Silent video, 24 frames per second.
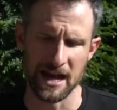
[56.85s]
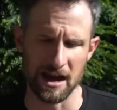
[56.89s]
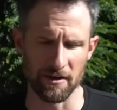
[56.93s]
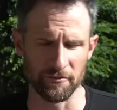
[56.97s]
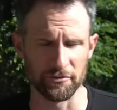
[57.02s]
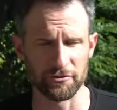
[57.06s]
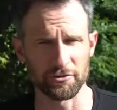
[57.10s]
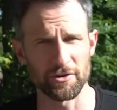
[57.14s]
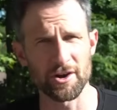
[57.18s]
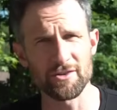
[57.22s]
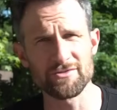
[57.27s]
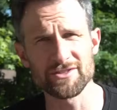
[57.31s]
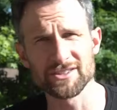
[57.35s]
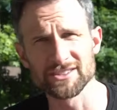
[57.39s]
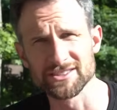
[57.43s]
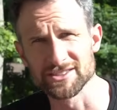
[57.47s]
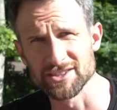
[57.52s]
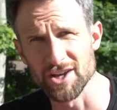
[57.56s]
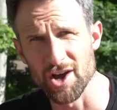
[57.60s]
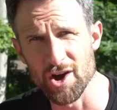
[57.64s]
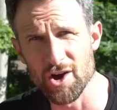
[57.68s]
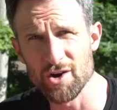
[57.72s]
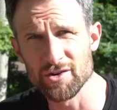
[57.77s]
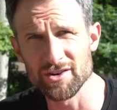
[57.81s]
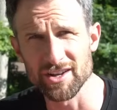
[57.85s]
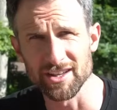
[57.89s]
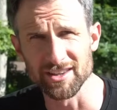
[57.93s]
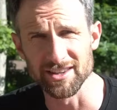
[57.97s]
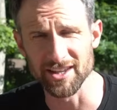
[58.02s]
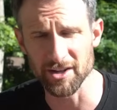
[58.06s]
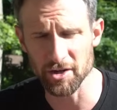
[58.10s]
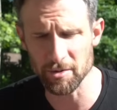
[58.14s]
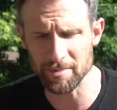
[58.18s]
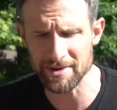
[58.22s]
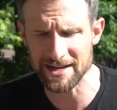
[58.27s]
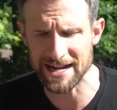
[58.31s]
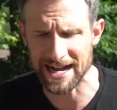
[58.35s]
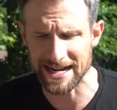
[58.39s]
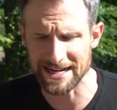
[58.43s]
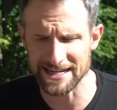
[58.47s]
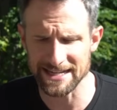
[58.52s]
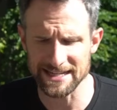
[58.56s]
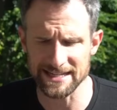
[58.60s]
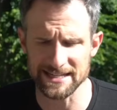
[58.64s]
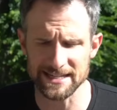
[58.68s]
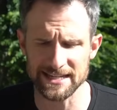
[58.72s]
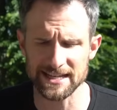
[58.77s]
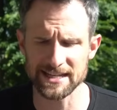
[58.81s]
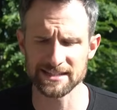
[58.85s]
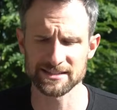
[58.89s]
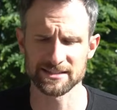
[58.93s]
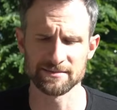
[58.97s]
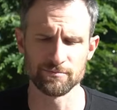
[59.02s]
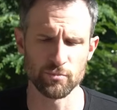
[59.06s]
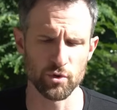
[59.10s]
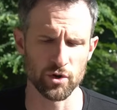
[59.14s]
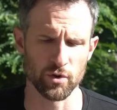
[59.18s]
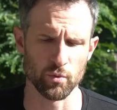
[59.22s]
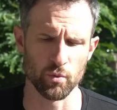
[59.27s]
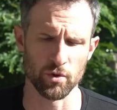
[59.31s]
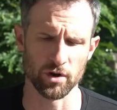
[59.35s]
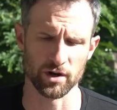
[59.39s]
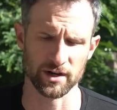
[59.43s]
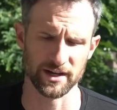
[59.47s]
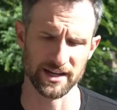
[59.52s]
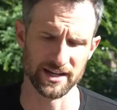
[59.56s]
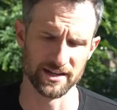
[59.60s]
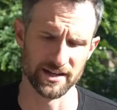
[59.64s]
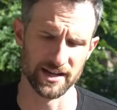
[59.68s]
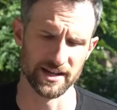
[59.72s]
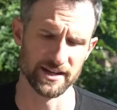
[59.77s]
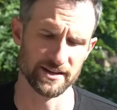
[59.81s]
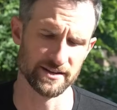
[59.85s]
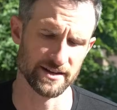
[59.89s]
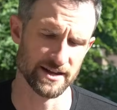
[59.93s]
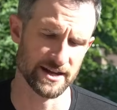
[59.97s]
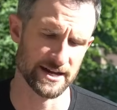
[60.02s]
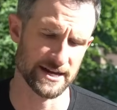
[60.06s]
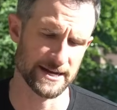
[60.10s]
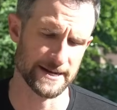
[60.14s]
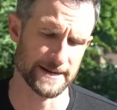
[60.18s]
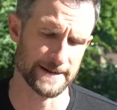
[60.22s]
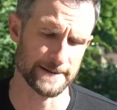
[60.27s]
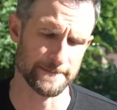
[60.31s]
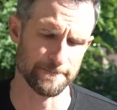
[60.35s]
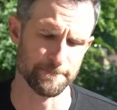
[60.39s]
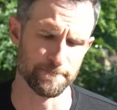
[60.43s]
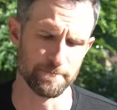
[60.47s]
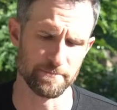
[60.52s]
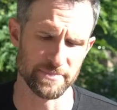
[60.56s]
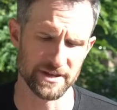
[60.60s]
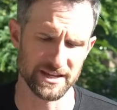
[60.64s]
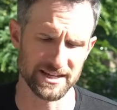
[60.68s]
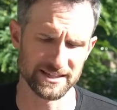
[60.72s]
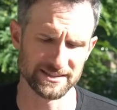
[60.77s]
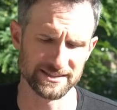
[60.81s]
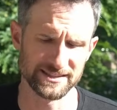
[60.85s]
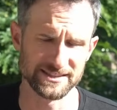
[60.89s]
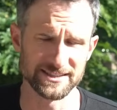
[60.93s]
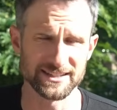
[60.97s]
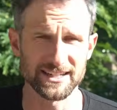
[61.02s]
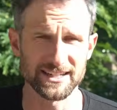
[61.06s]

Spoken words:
I've thrown the zone a little bit. I need to get some more work in it because it